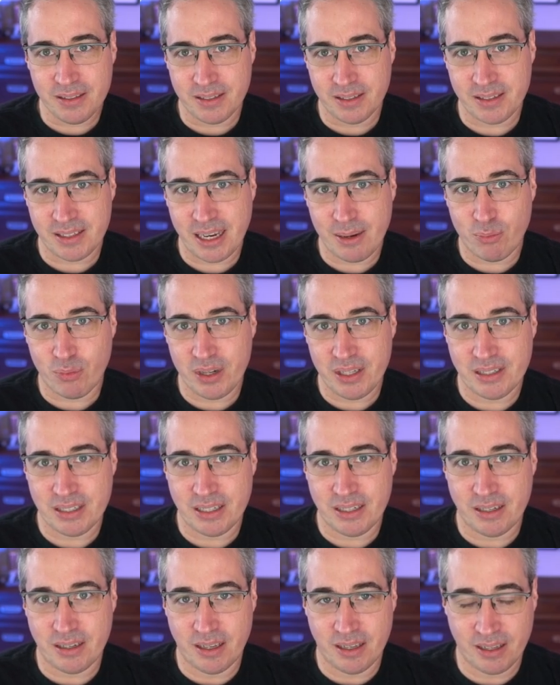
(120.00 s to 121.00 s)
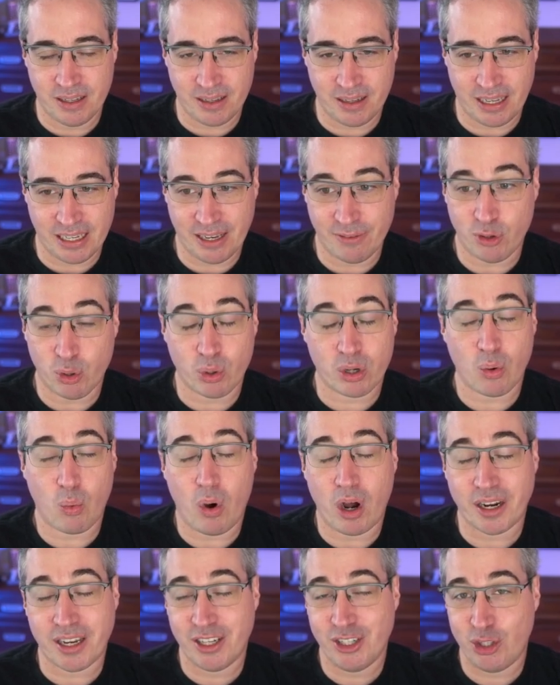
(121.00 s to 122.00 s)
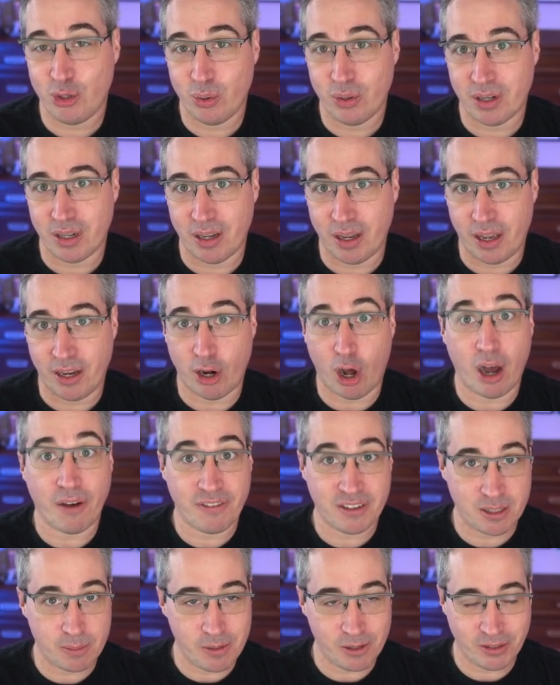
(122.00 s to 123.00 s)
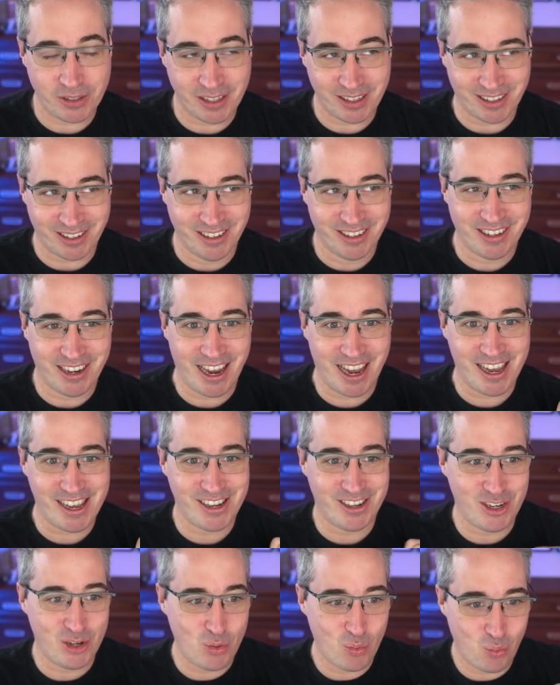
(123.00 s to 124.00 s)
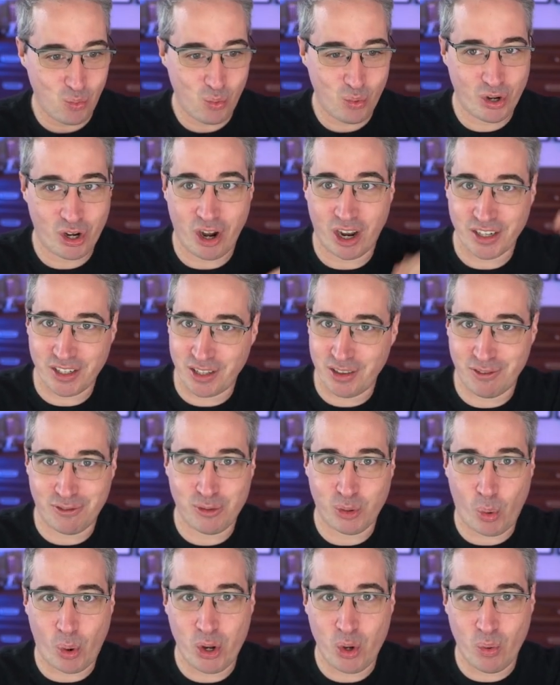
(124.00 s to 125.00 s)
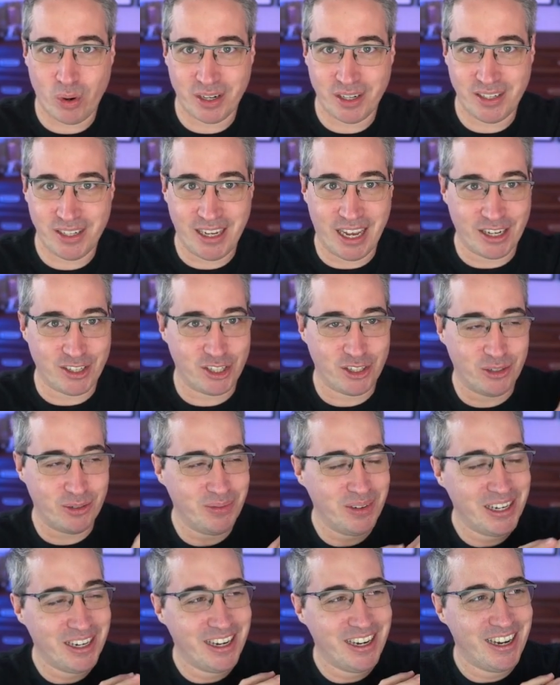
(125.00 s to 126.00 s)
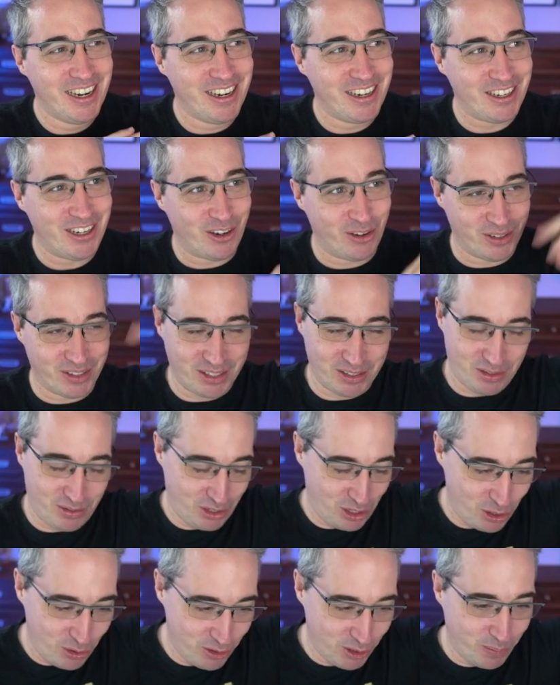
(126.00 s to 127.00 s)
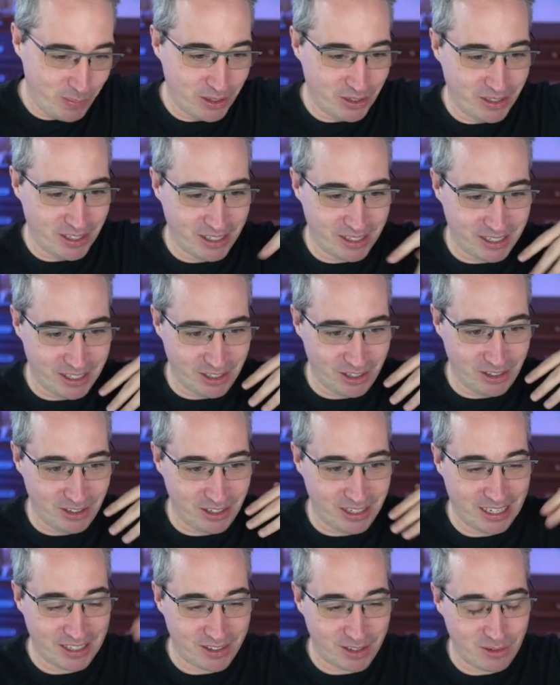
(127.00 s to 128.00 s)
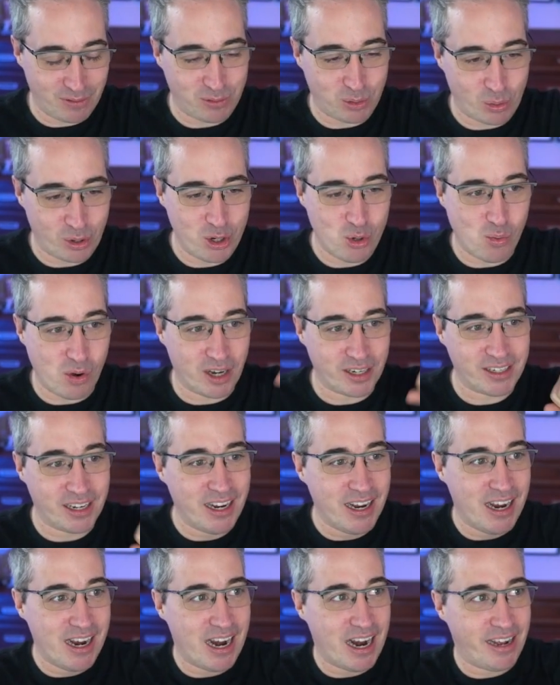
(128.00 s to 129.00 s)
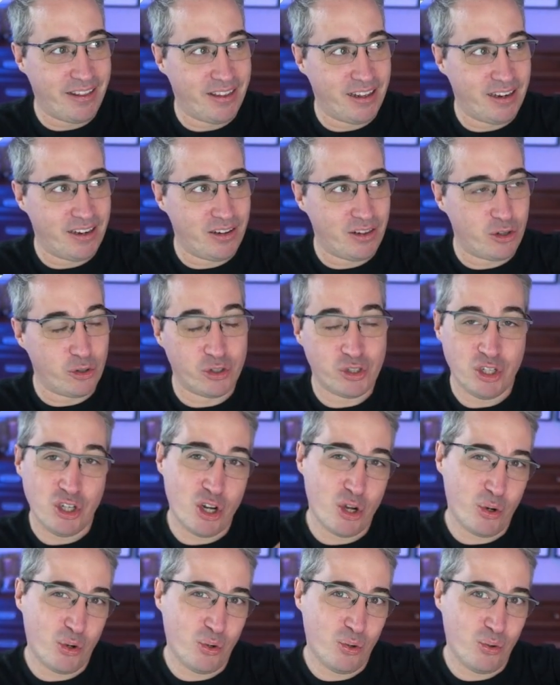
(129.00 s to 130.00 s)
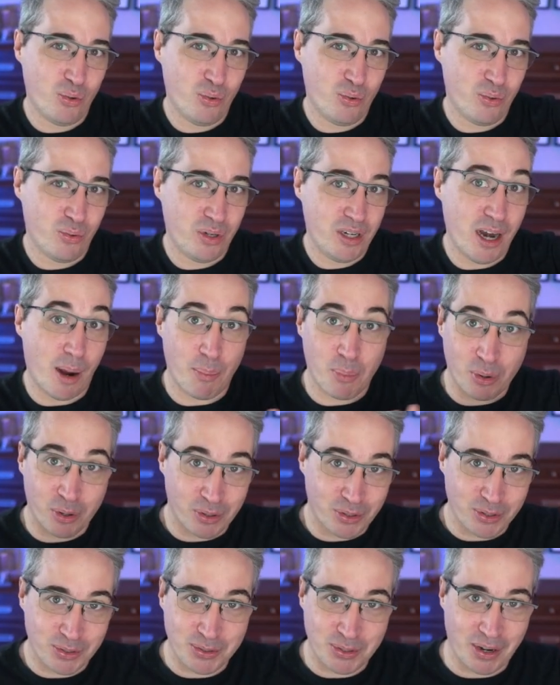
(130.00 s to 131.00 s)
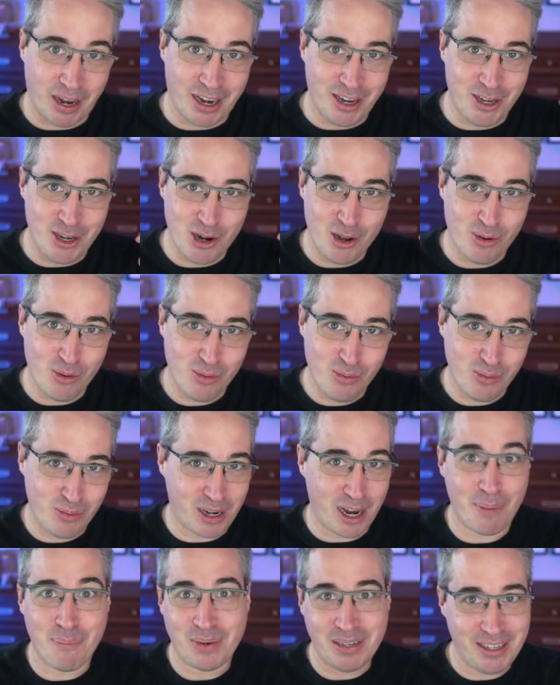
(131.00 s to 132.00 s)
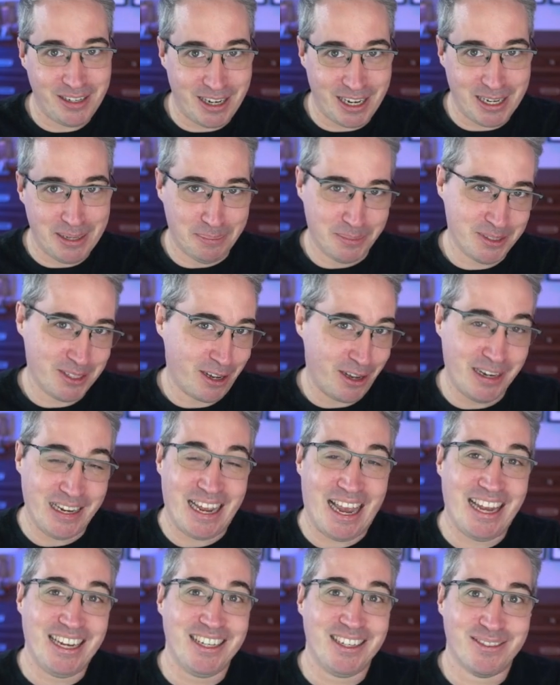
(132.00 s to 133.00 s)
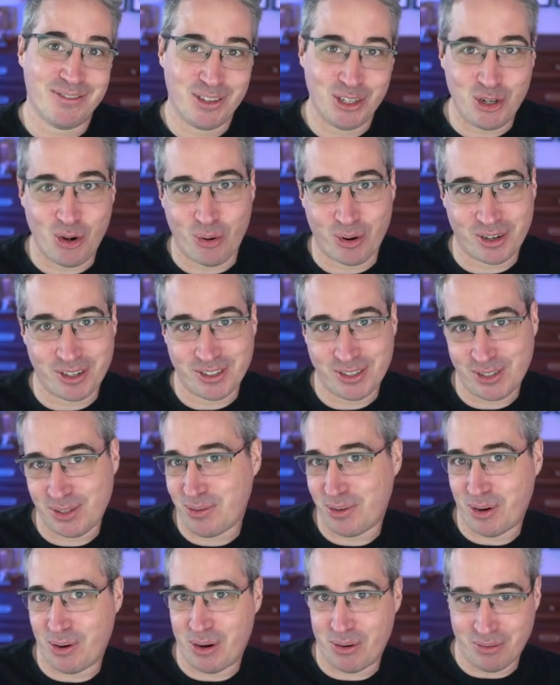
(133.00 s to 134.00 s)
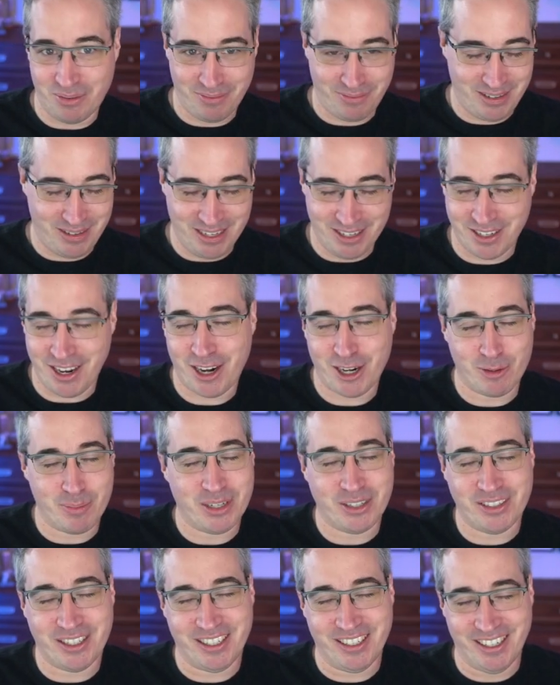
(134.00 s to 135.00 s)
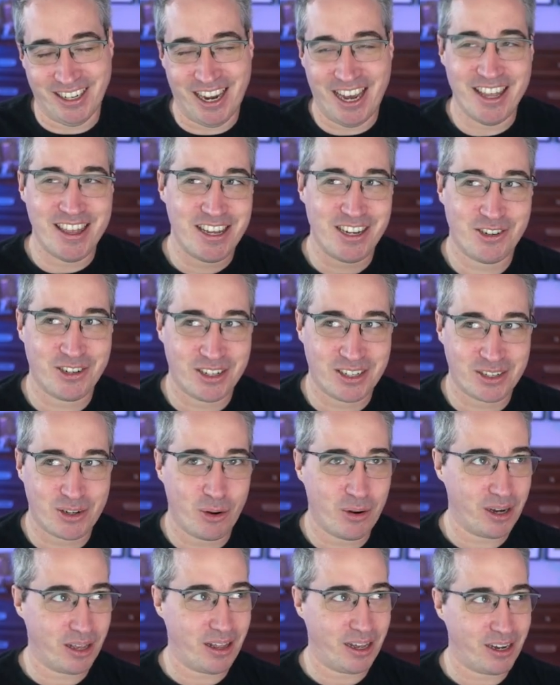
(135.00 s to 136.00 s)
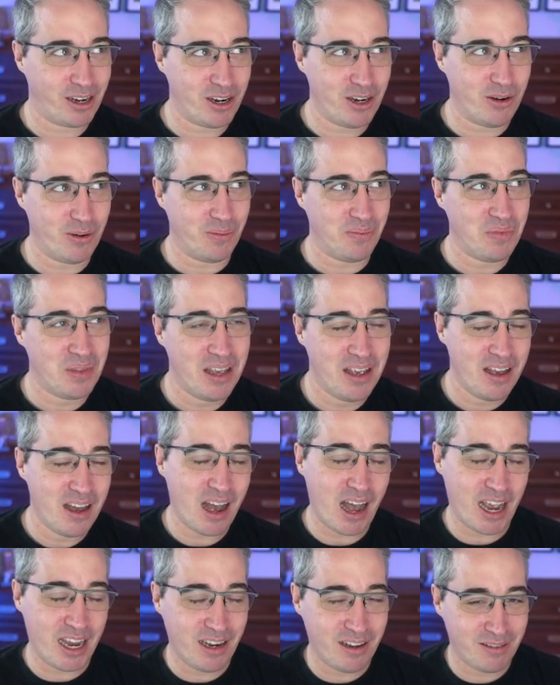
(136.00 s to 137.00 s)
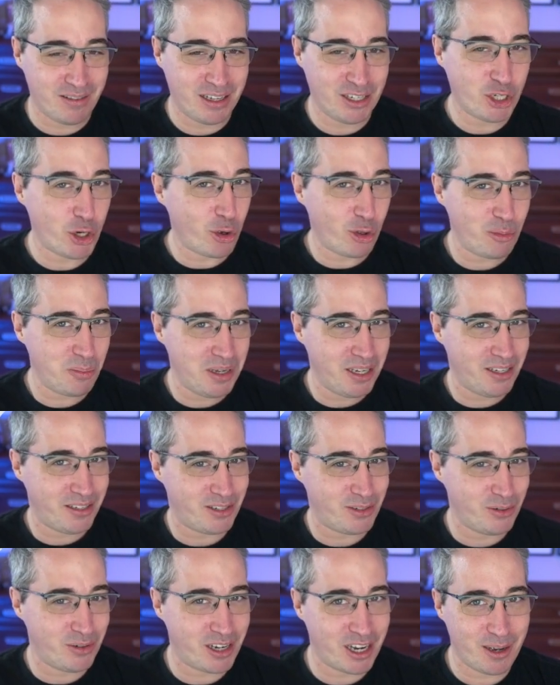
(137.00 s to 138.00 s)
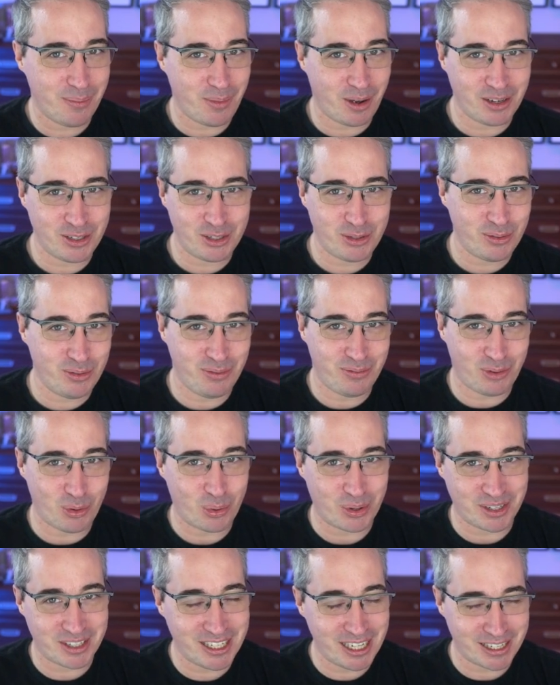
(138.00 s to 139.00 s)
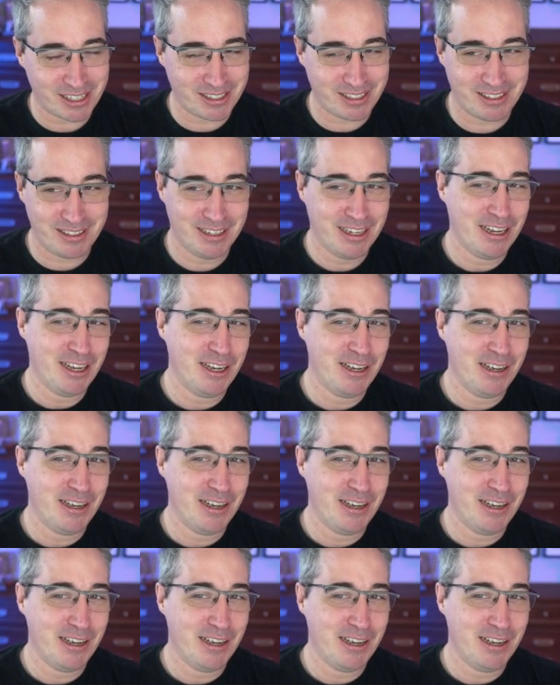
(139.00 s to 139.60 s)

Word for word: it's the same reason, like if you were to walk into a, an office building and you got to the floor you wanted to get to, you know, it's this huge building and you get to the floor you want, and then there's no numbers and no company names on any of the doors throughout the entire building. And then you're just going like, oh, I they told me to come onto floor six.